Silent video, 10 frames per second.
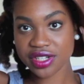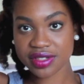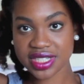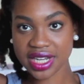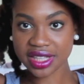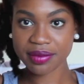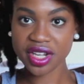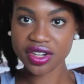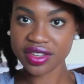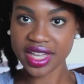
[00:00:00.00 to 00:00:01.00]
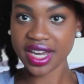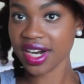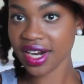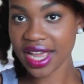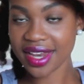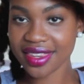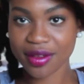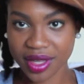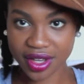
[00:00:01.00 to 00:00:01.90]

to do is tuck them under there, and